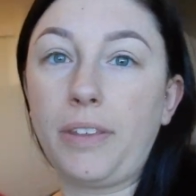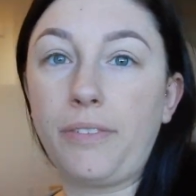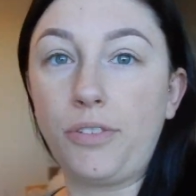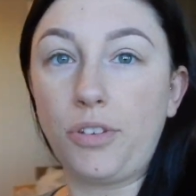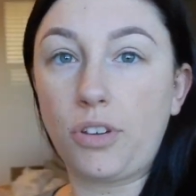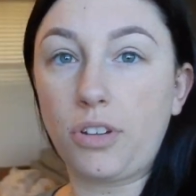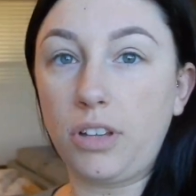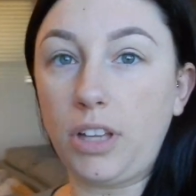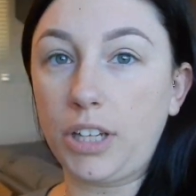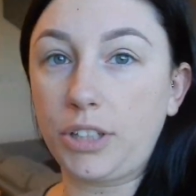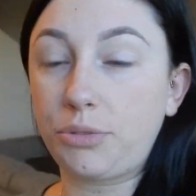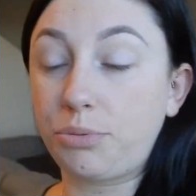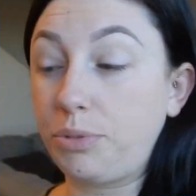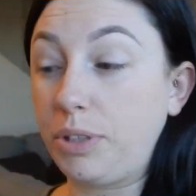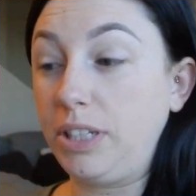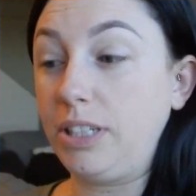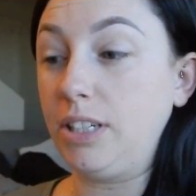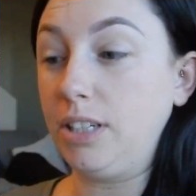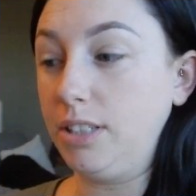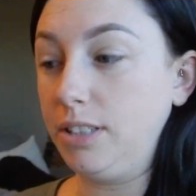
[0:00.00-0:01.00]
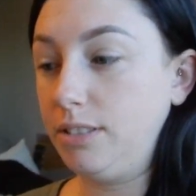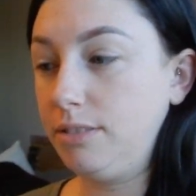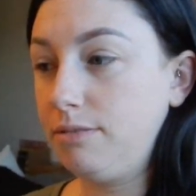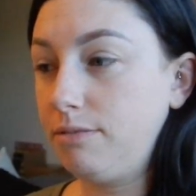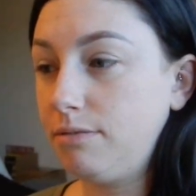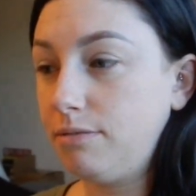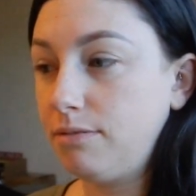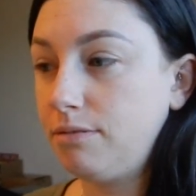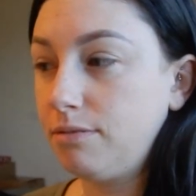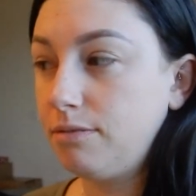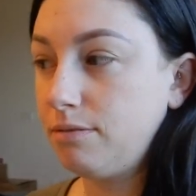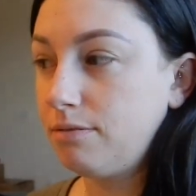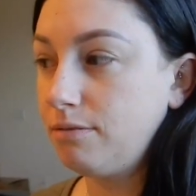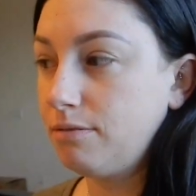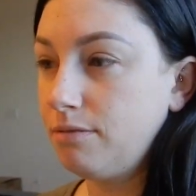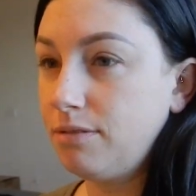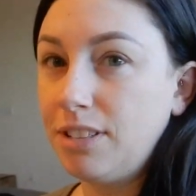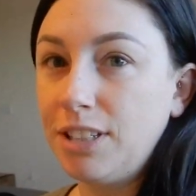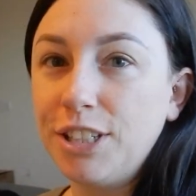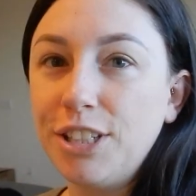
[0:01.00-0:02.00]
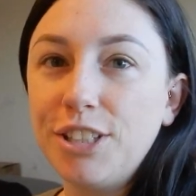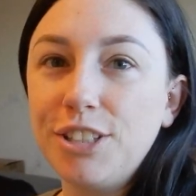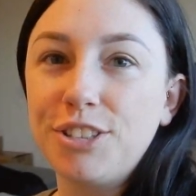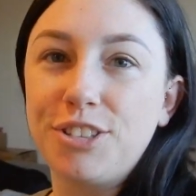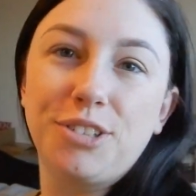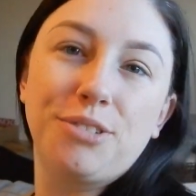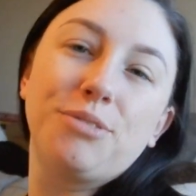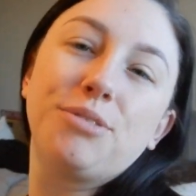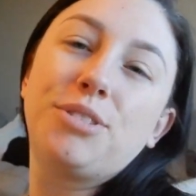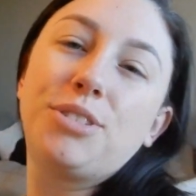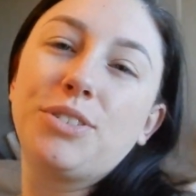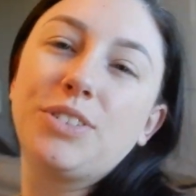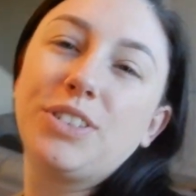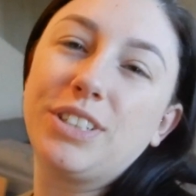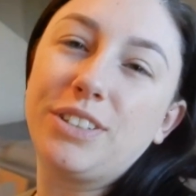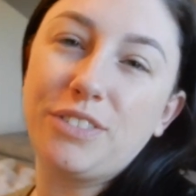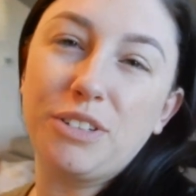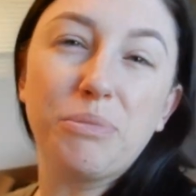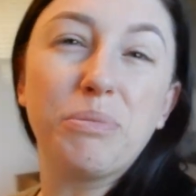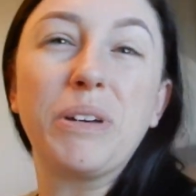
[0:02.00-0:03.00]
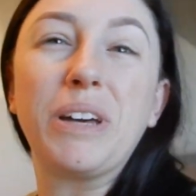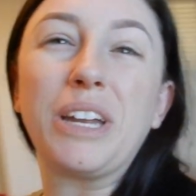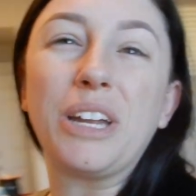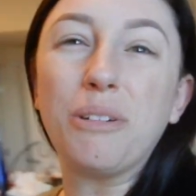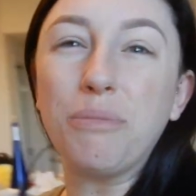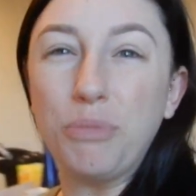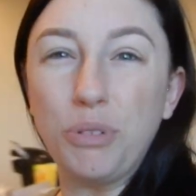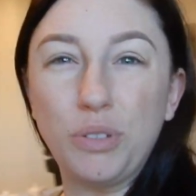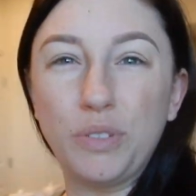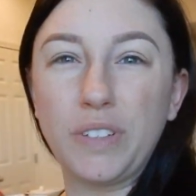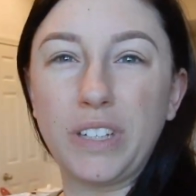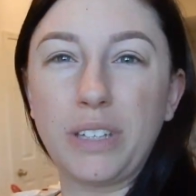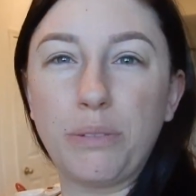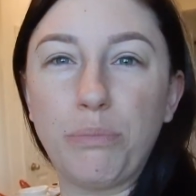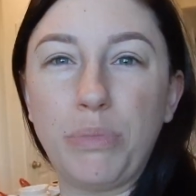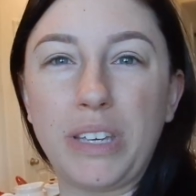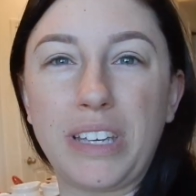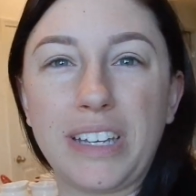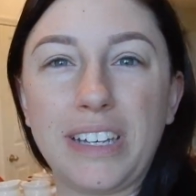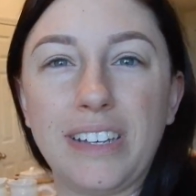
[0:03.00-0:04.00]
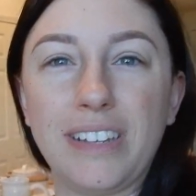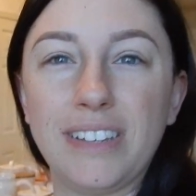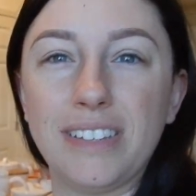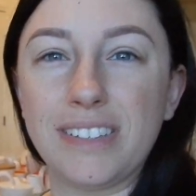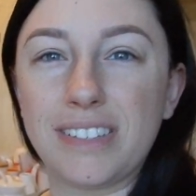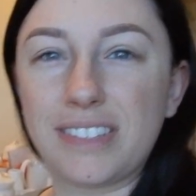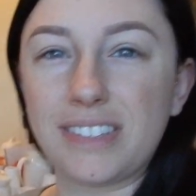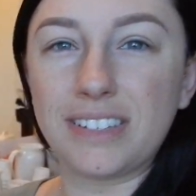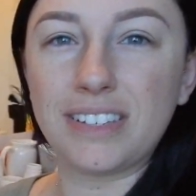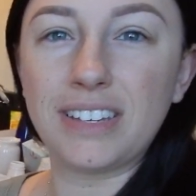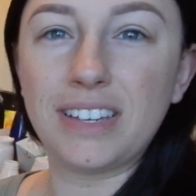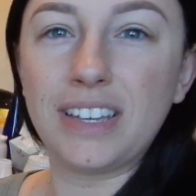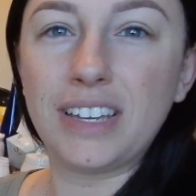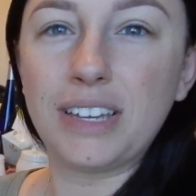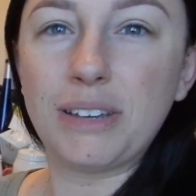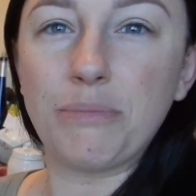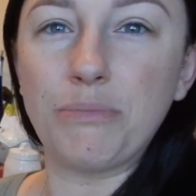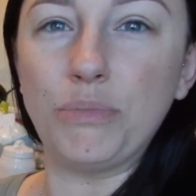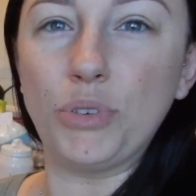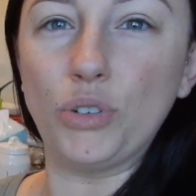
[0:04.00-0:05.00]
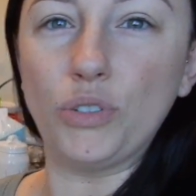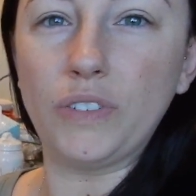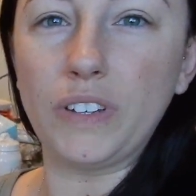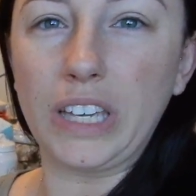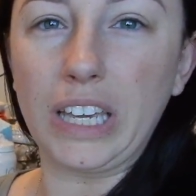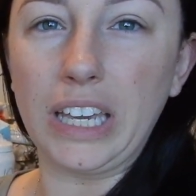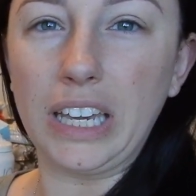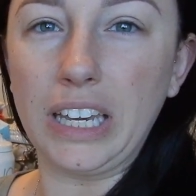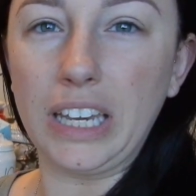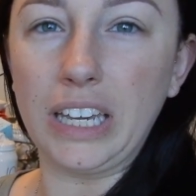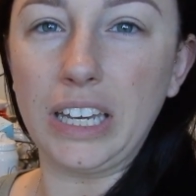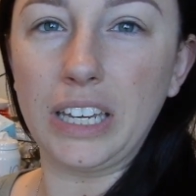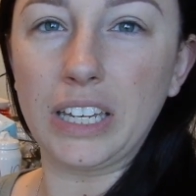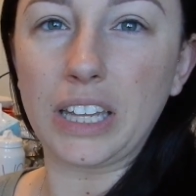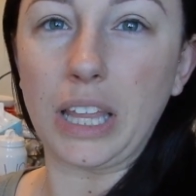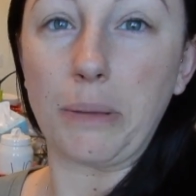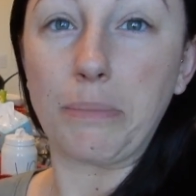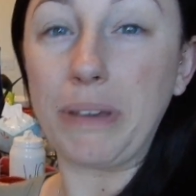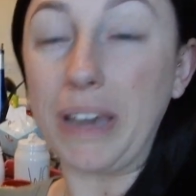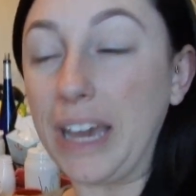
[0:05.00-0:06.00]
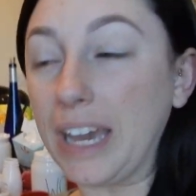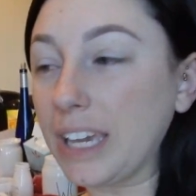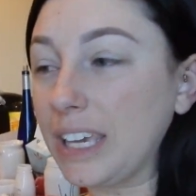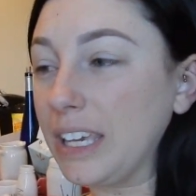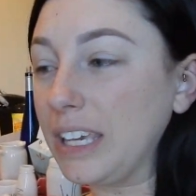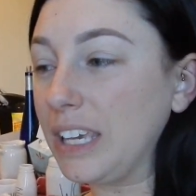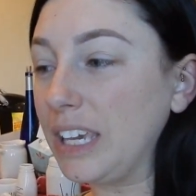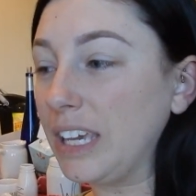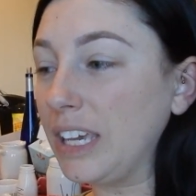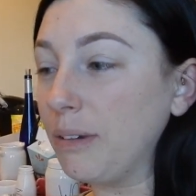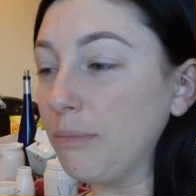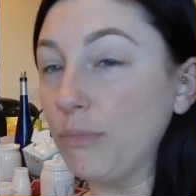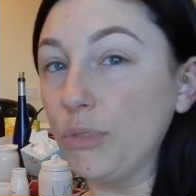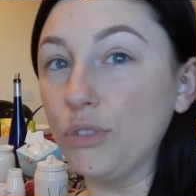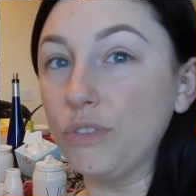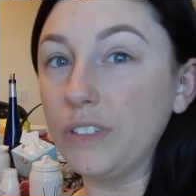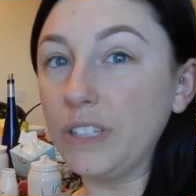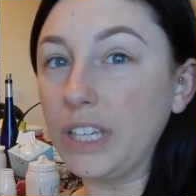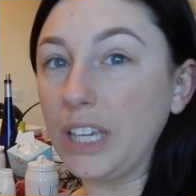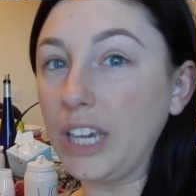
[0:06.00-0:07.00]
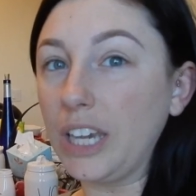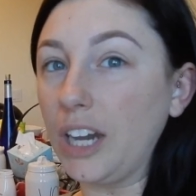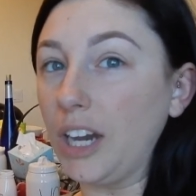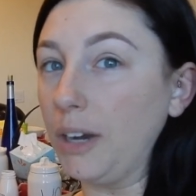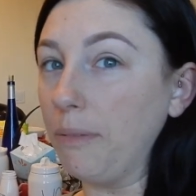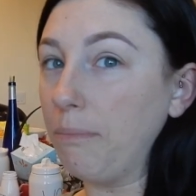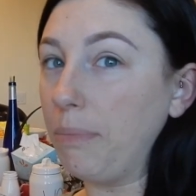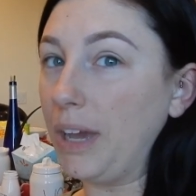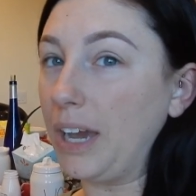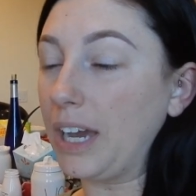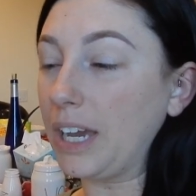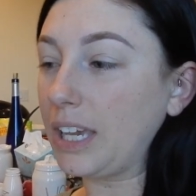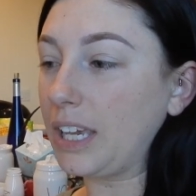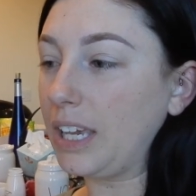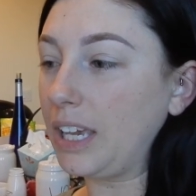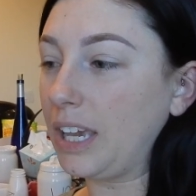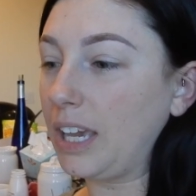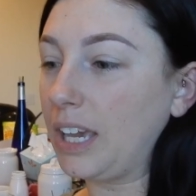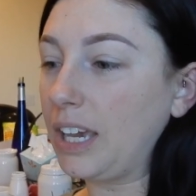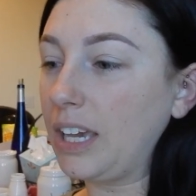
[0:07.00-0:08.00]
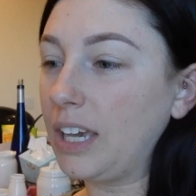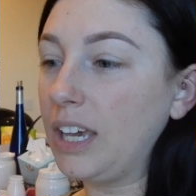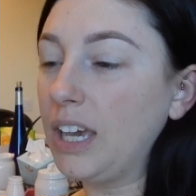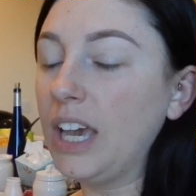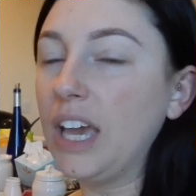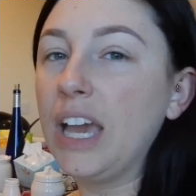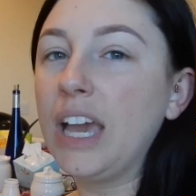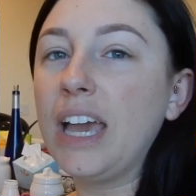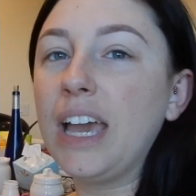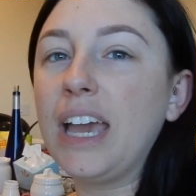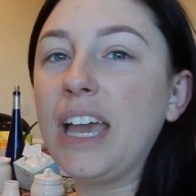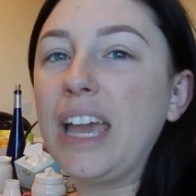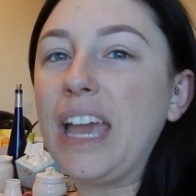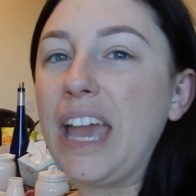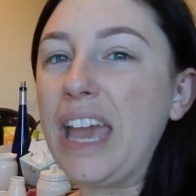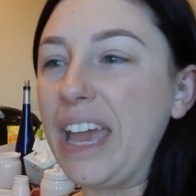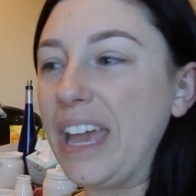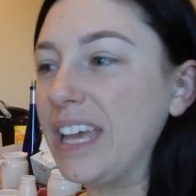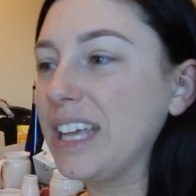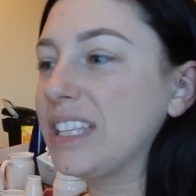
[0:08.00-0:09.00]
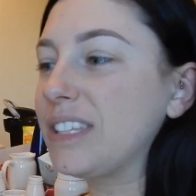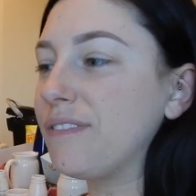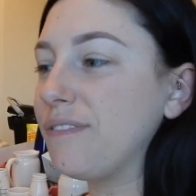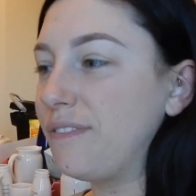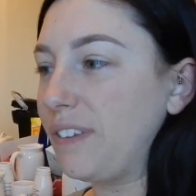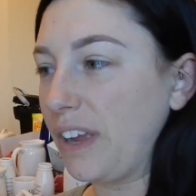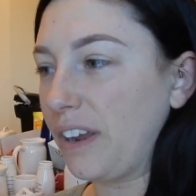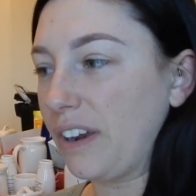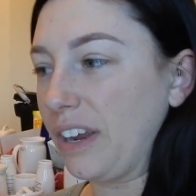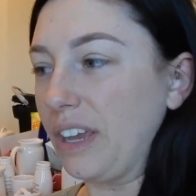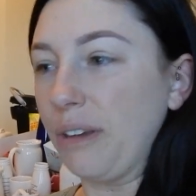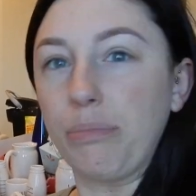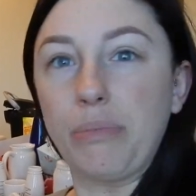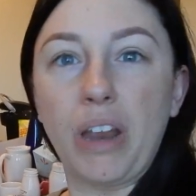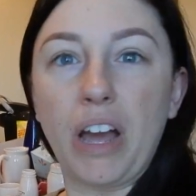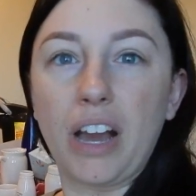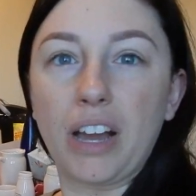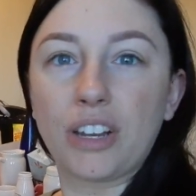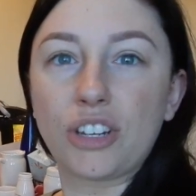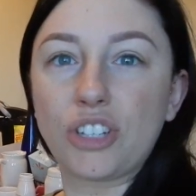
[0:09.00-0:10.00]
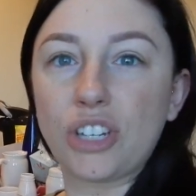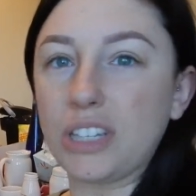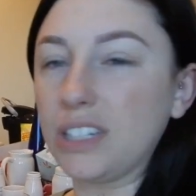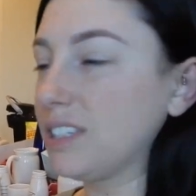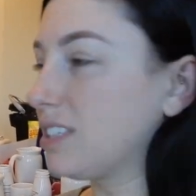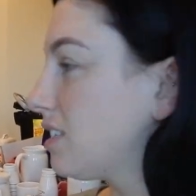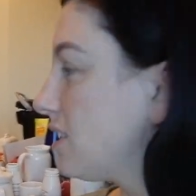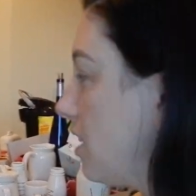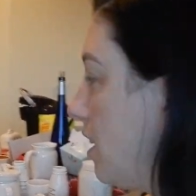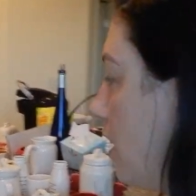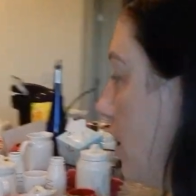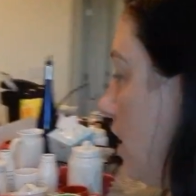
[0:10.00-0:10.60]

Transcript: If you collect Rae Dunn, don't do it if you plan on moving because moving it, like packing it, moving it, unpacking it, it's very obnoxious.